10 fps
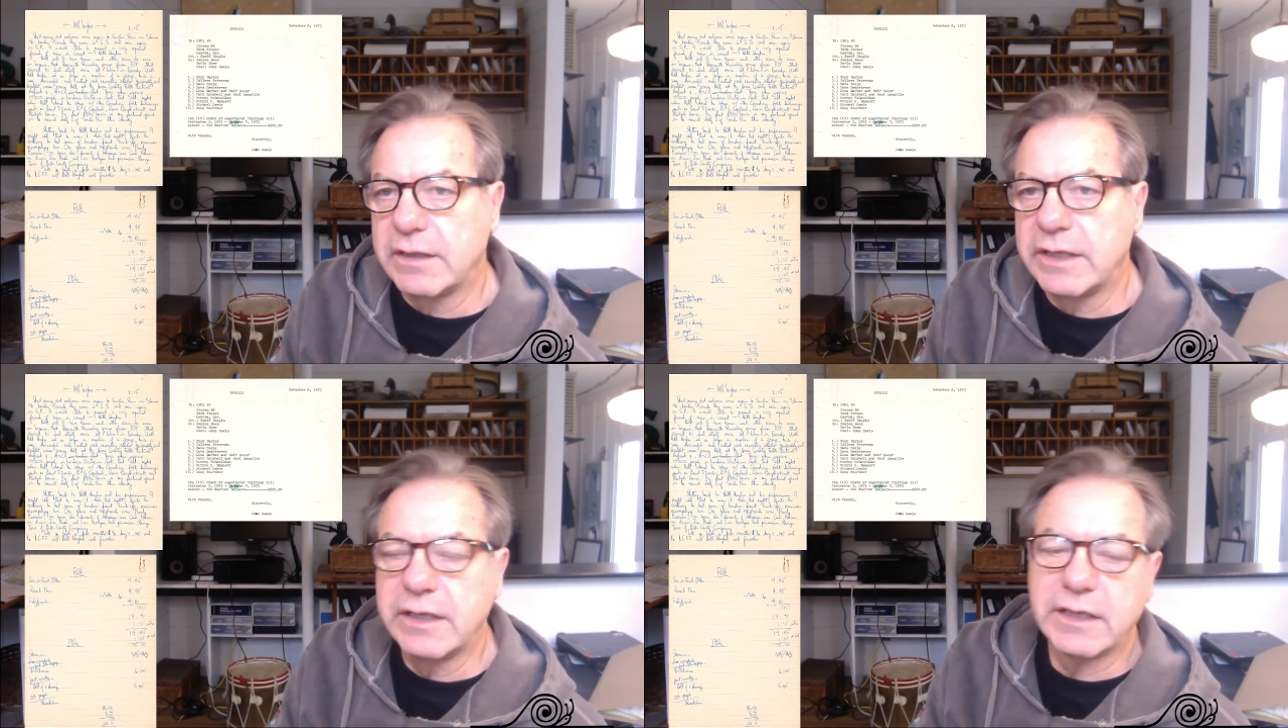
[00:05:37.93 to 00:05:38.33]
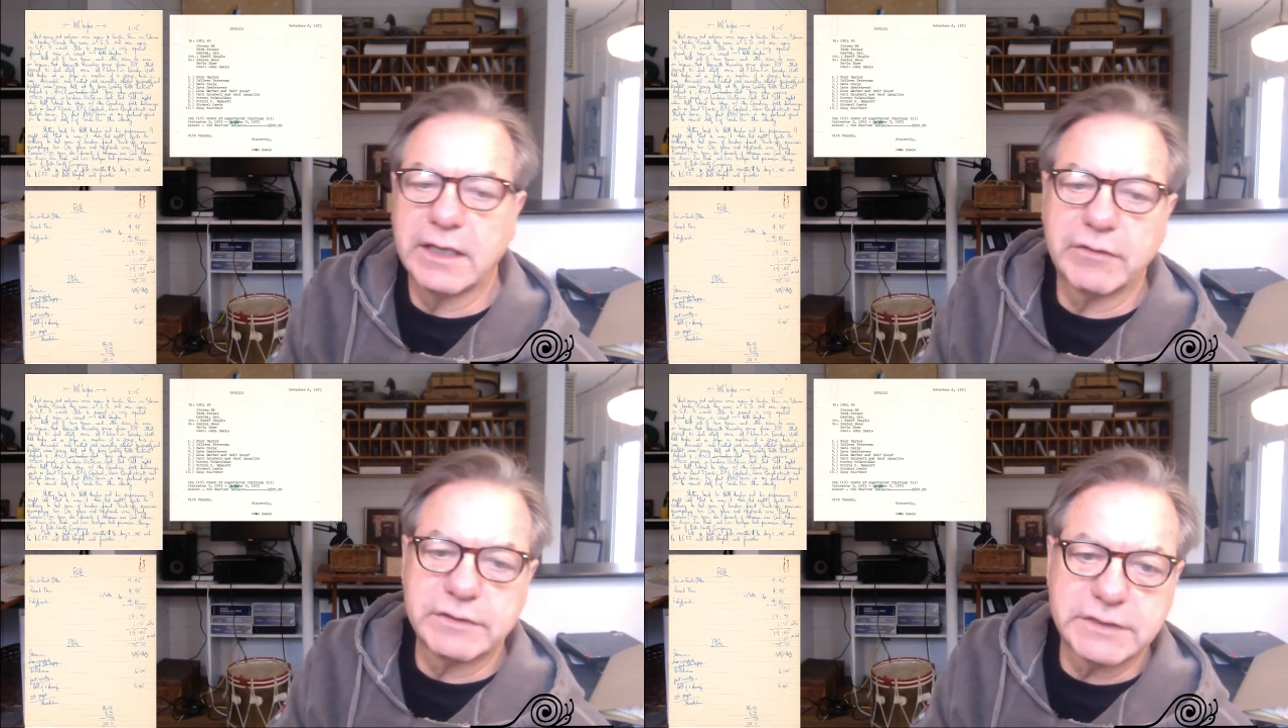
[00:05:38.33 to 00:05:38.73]
Ian and
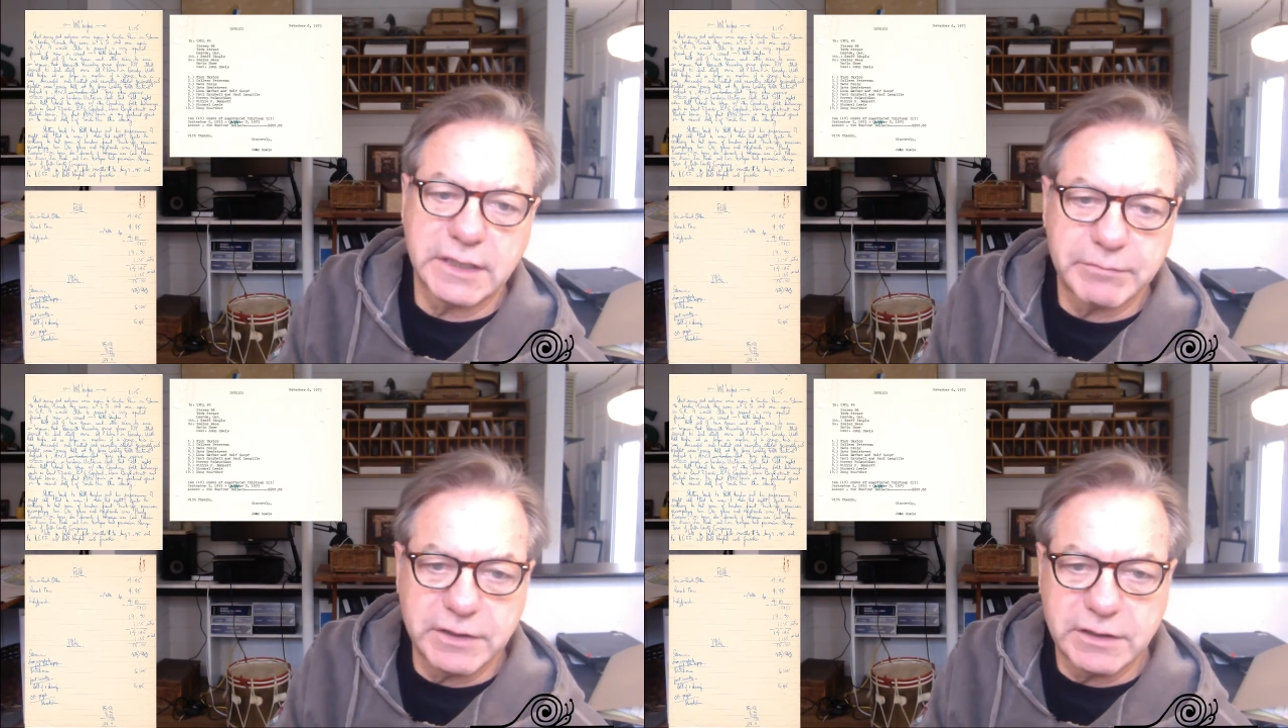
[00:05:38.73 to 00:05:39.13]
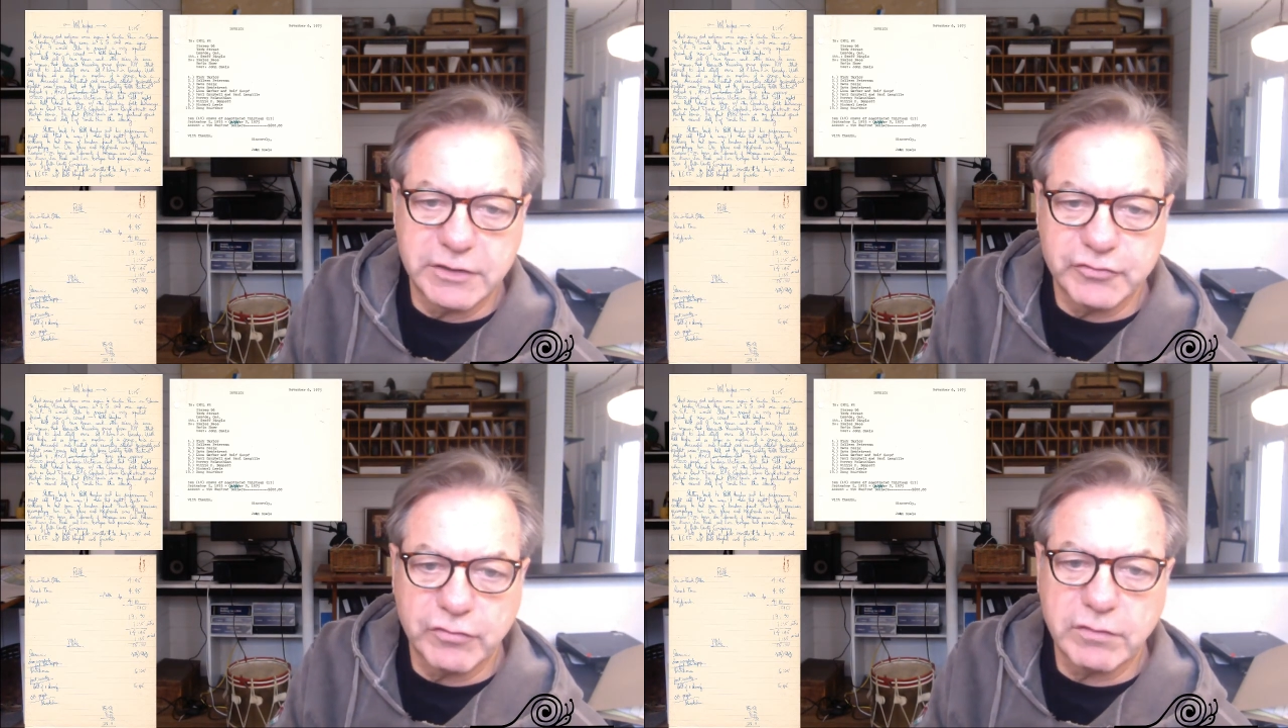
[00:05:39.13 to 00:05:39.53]
I would set up the
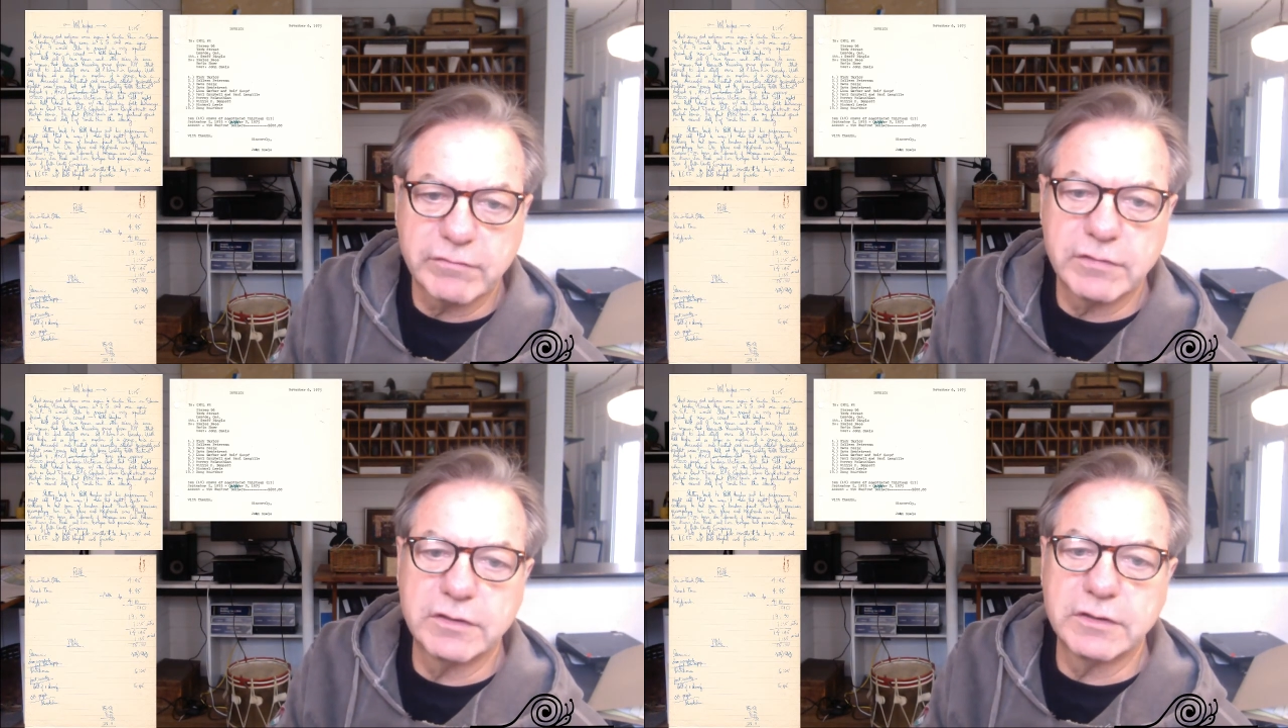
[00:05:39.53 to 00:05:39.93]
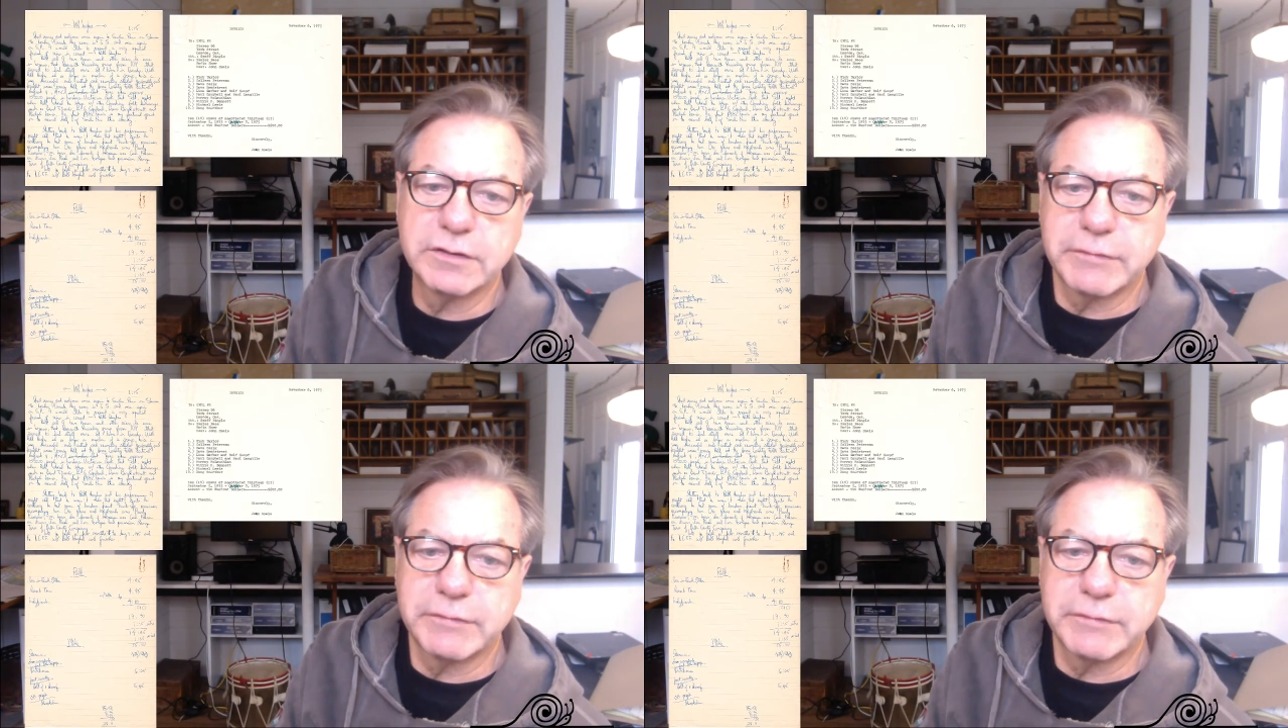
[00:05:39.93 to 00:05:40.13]
control room,